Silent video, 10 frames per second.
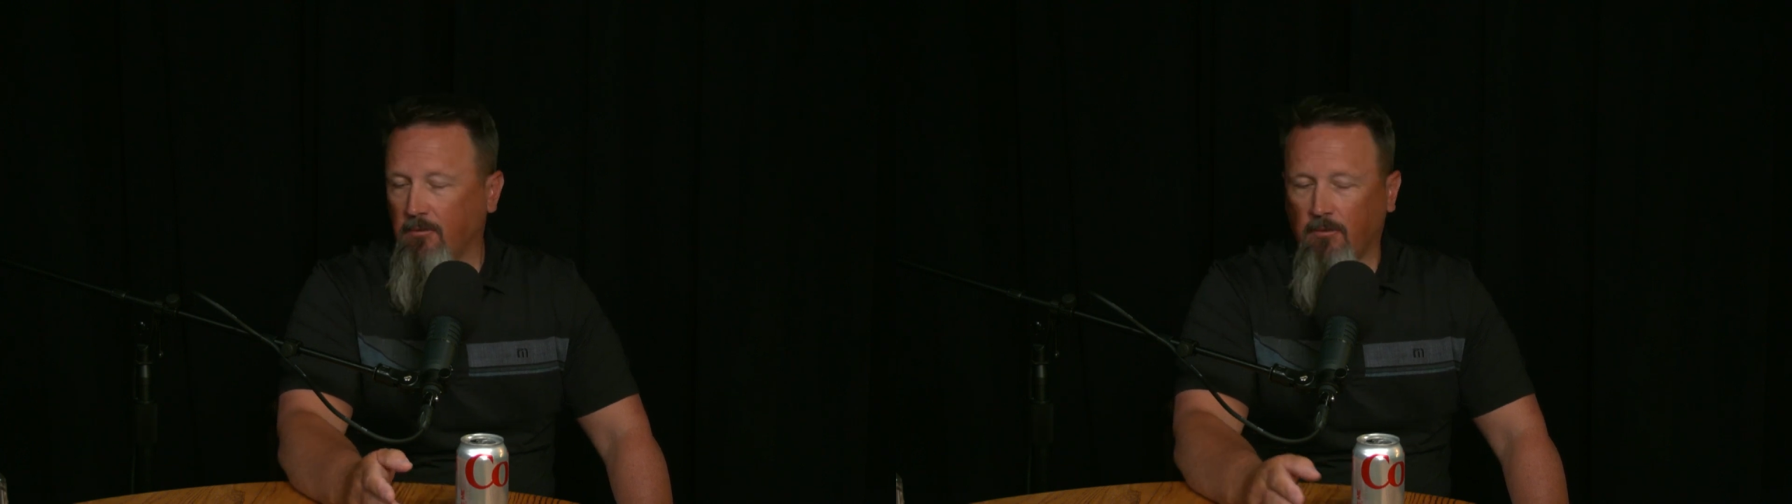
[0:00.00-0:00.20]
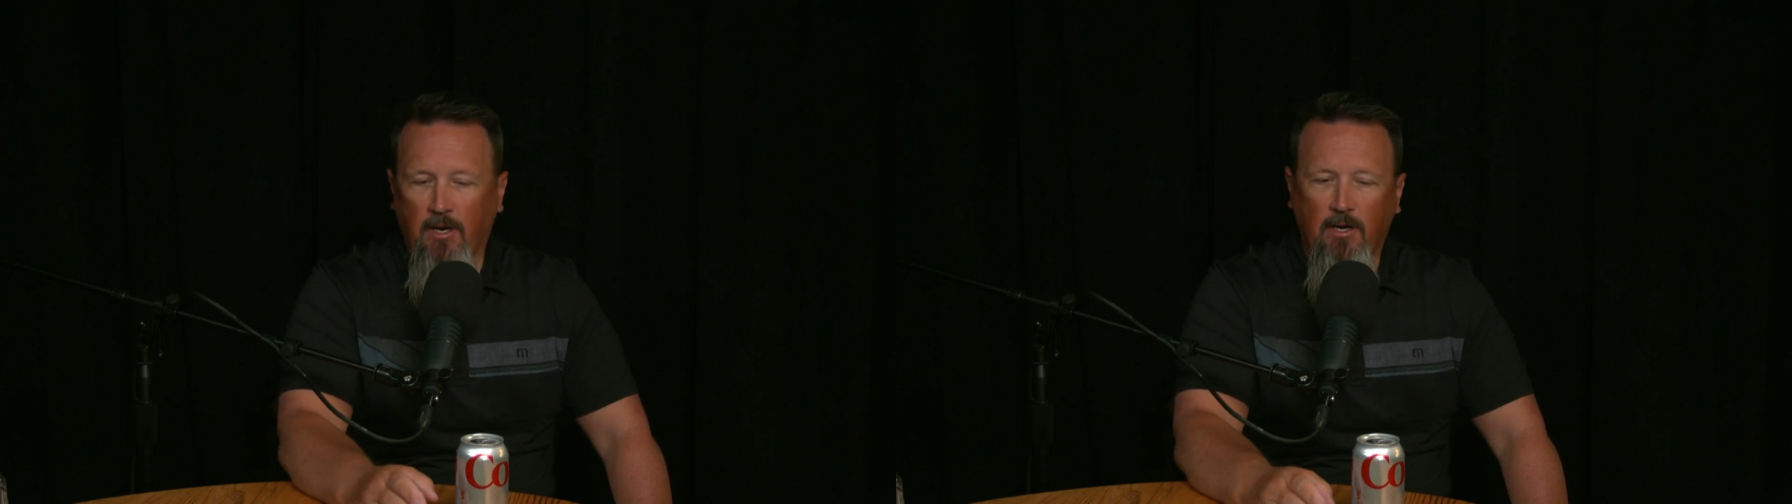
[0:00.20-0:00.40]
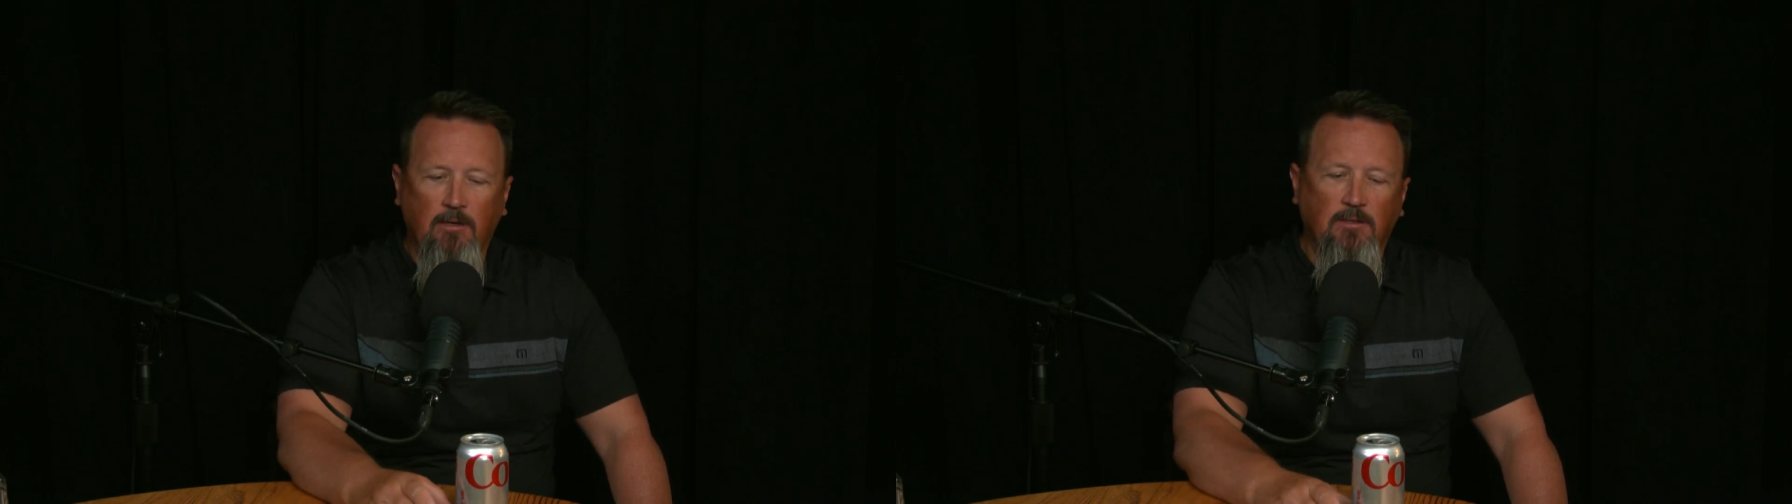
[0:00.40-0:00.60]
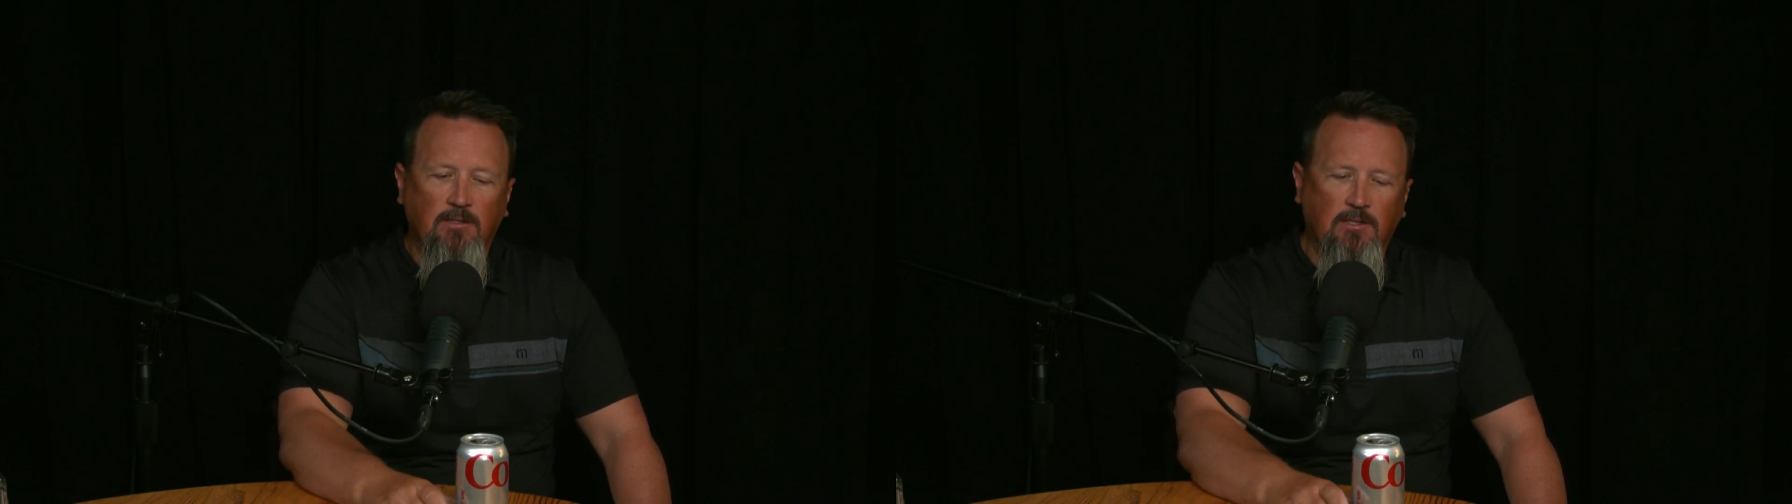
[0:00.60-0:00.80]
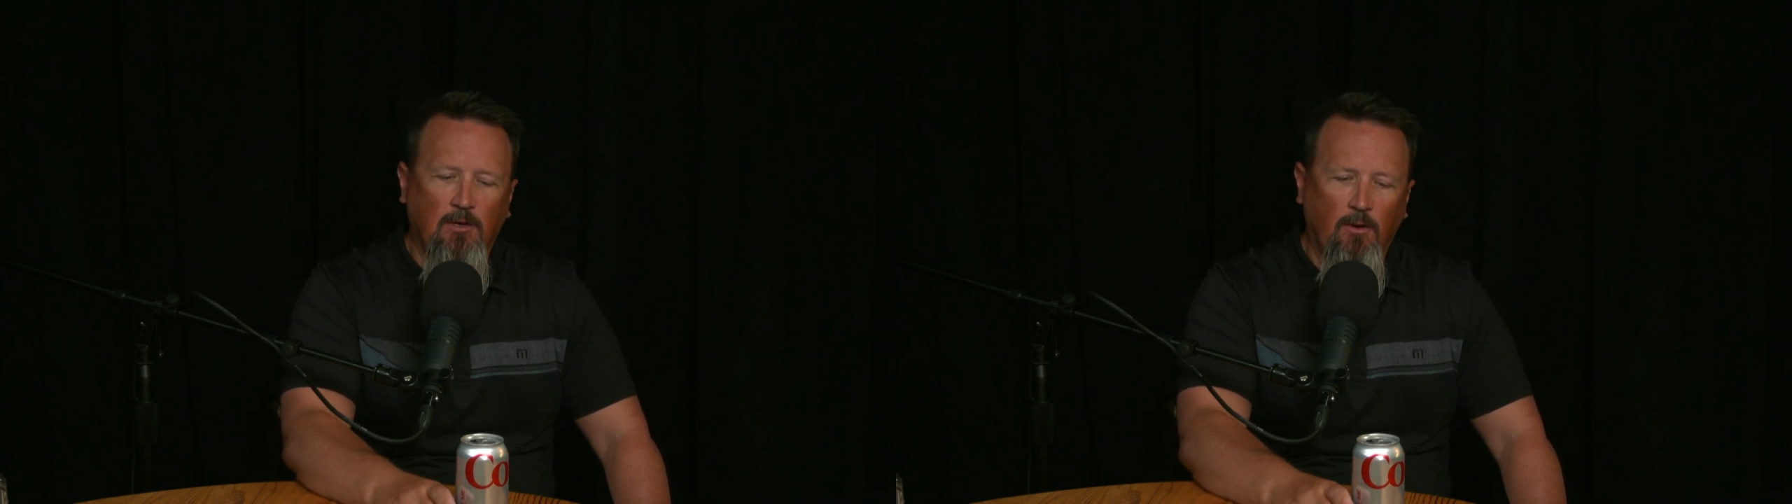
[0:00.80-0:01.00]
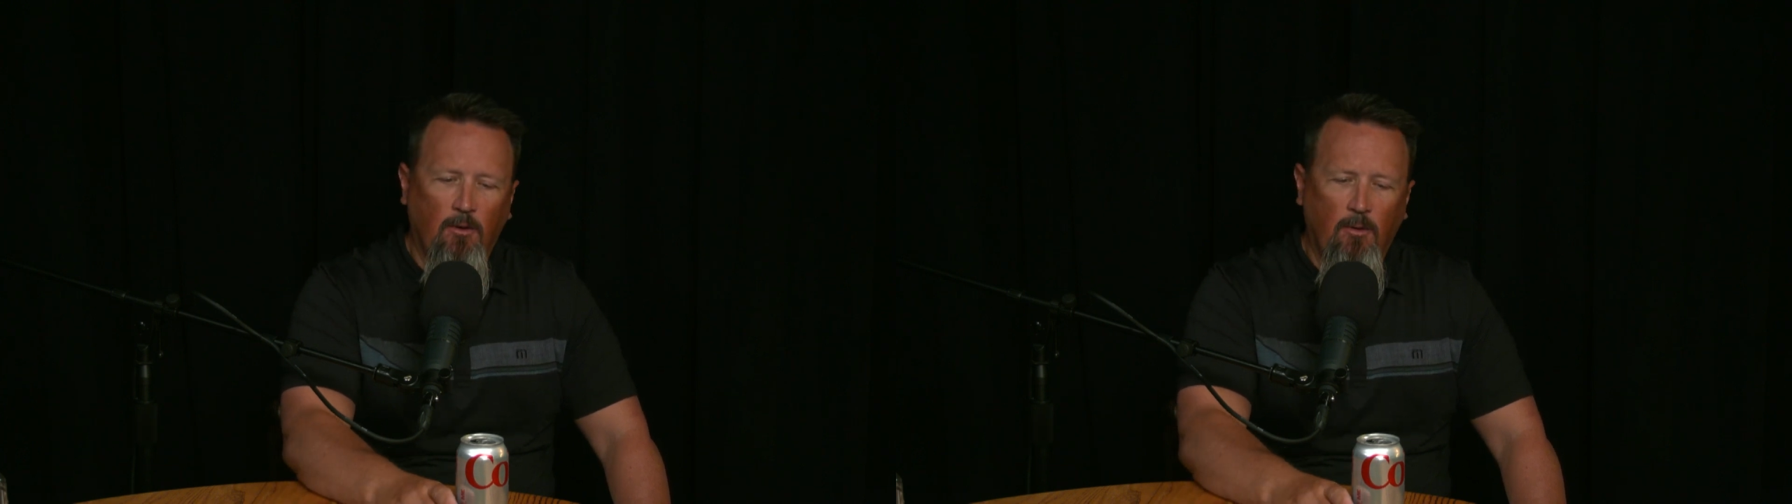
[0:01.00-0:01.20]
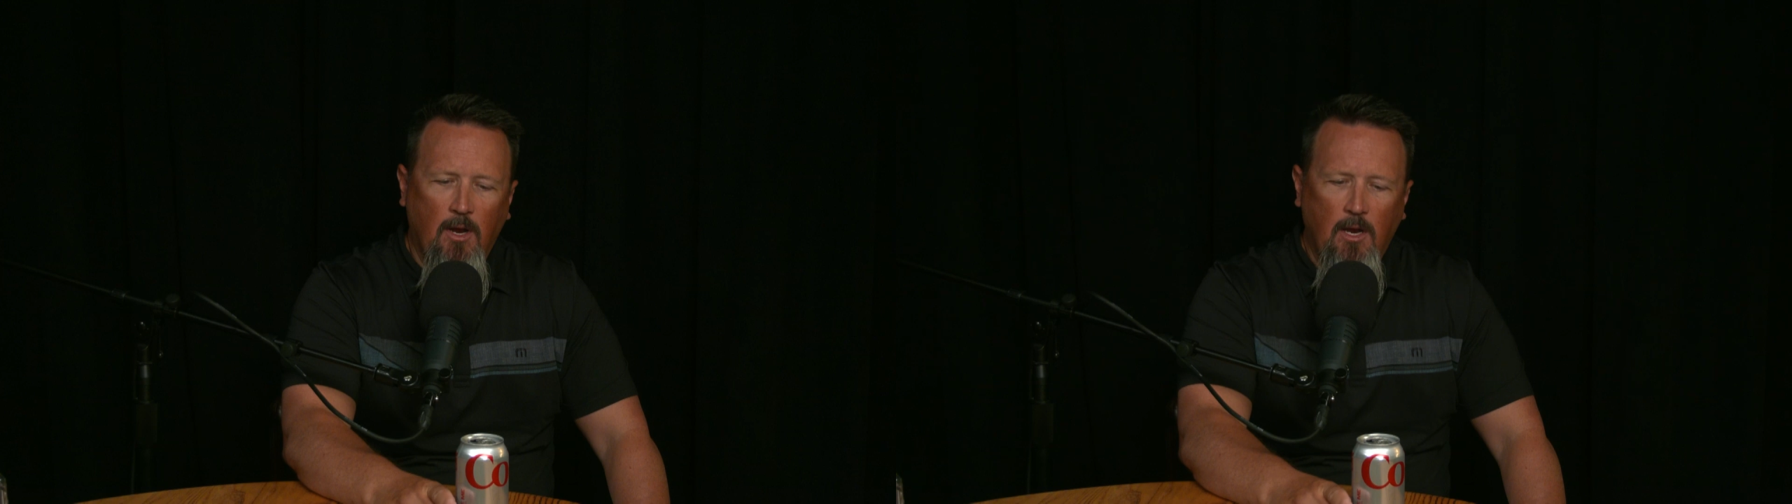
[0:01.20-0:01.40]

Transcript: right? And so